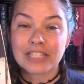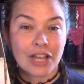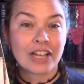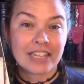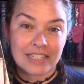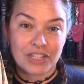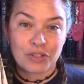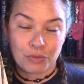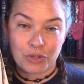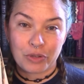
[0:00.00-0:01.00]
Skunk is in
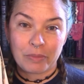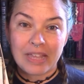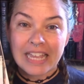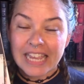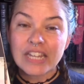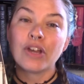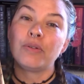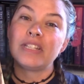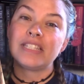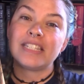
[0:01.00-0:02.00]
the room, he
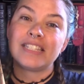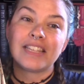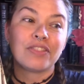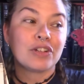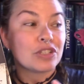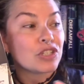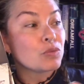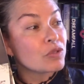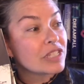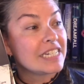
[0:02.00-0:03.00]
notices that there's
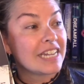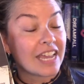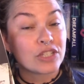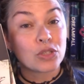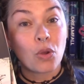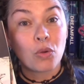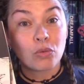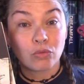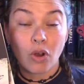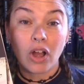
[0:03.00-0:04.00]
this really nice
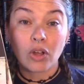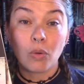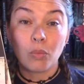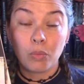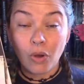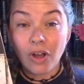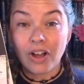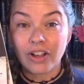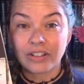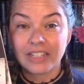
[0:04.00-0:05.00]
rock
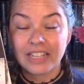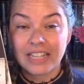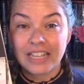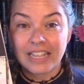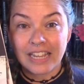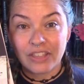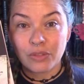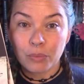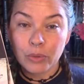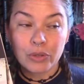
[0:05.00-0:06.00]
wall
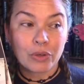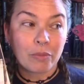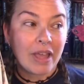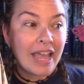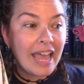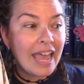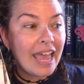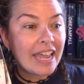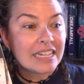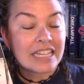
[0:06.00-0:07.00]
in the room,
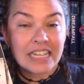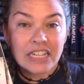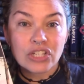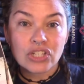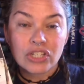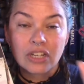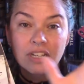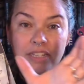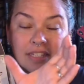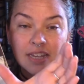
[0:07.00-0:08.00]
and each
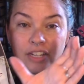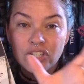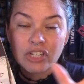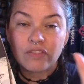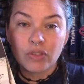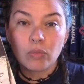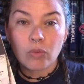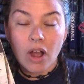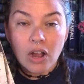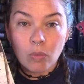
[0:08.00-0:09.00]
section of the
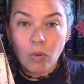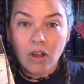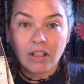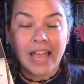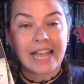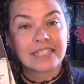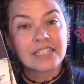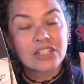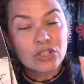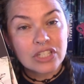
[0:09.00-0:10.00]
rock wall has
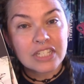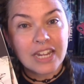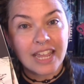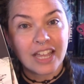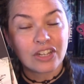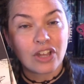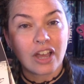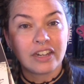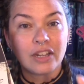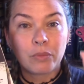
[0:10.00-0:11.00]
a little stand
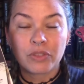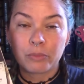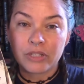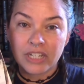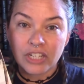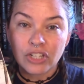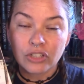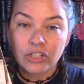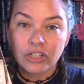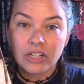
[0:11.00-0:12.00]
on it with a
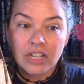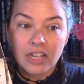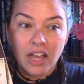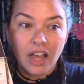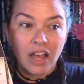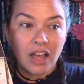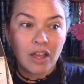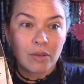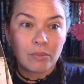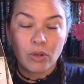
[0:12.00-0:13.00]
particular
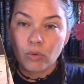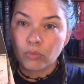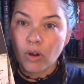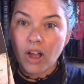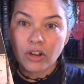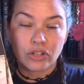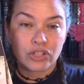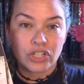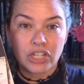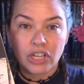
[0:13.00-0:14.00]
um, rock or
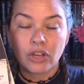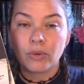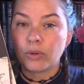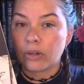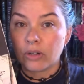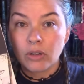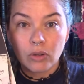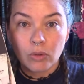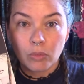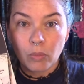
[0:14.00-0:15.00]
geode or
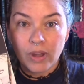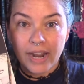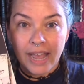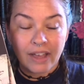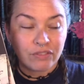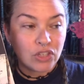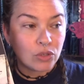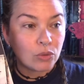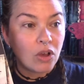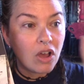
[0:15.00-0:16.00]
what have
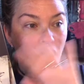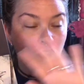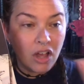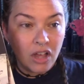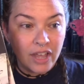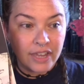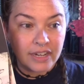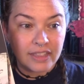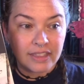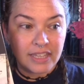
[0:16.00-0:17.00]
you
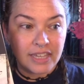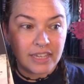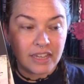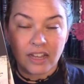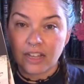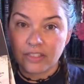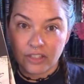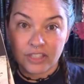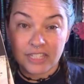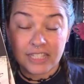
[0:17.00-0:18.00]
on the, uh,
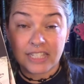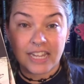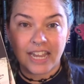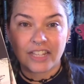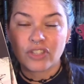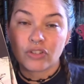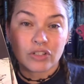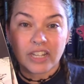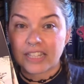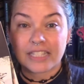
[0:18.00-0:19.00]
the, the stands and
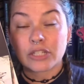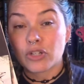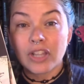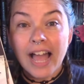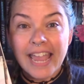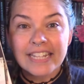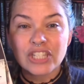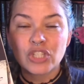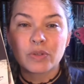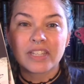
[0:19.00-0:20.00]
there's like these little
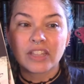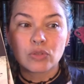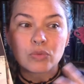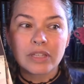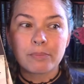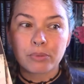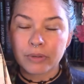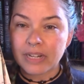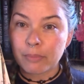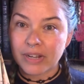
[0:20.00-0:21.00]
lights. And so it's like this really
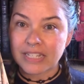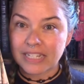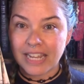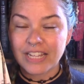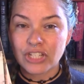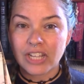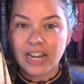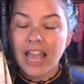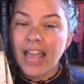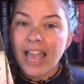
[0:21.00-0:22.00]
pretty
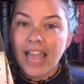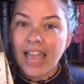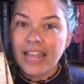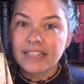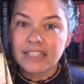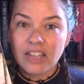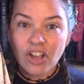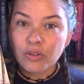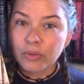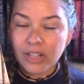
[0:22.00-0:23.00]
presentation. And
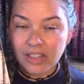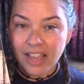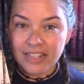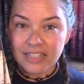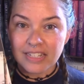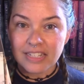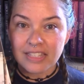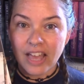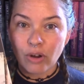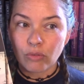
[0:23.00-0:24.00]
Skunk
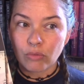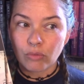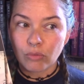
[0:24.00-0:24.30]
realizes that